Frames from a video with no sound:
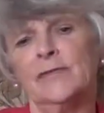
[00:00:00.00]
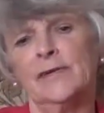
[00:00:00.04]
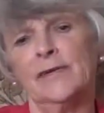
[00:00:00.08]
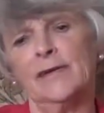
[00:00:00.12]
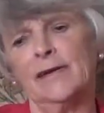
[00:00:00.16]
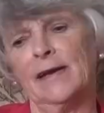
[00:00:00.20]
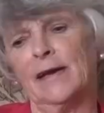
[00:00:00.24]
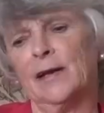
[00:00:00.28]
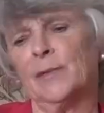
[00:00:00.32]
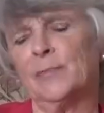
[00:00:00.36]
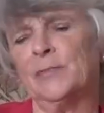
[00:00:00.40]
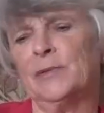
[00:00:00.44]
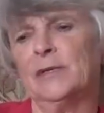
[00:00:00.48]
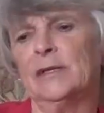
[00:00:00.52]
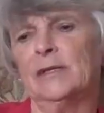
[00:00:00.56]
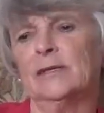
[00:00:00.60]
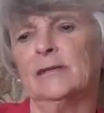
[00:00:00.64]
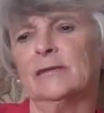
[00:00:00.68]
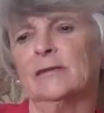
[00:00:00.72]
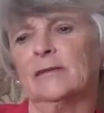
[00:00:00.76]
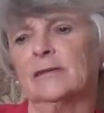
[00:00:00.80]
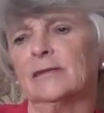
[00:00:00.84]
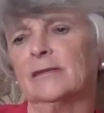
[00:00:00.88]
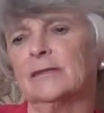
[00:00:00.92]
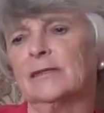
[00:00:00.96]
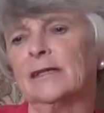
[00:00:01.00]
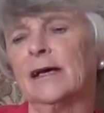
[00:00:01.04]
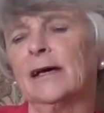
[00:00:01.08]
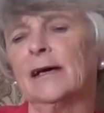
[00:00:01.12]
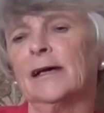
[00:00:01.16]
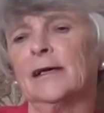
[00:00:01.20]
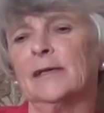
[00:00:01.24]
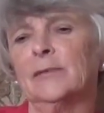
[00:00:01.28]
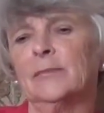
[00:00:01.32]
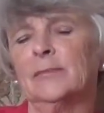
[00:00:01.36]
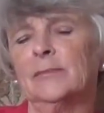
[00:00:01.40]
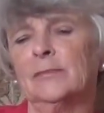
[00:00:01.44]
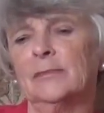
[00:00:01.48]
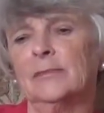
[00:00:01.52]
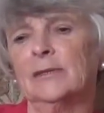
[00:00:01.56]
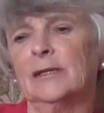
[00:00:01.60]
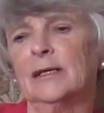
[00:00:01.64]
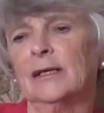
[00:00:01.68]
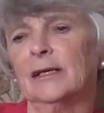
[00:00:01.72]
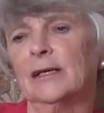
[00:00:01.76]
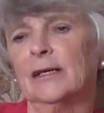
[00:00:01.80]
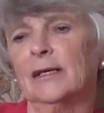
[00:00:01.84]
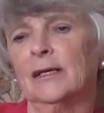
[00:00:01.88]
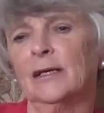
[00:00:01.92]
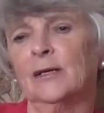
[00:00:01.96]
very happy time
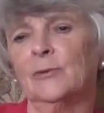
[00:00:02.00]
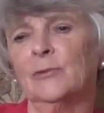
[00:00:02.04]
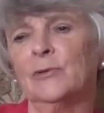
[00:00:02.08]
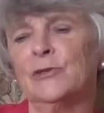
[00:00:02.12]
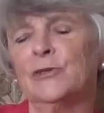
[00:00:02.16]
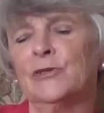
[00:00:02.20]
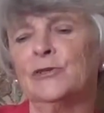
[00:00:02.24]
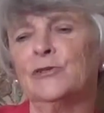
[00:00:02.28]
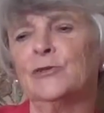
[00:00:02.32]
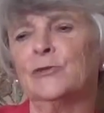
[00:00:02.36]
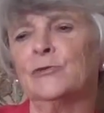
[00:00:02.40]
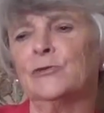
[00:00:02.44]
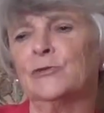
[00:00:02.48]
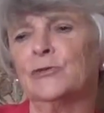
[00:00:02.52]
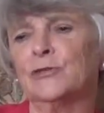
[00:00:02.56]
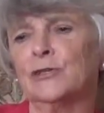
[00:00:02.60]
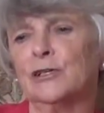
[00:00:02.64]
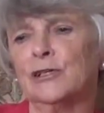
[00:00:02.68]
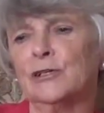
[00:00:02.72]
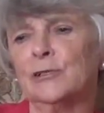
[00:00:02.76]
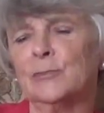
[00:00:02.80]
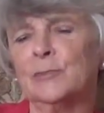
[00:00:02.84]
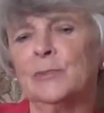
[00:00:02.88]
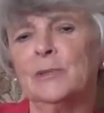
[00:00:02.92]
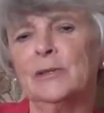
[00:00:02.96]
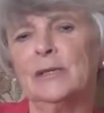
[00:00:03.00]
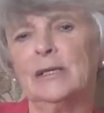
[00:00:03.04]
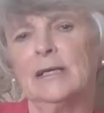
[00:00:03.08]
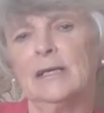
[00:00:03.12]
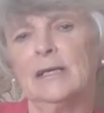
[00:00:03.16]
with the youth club.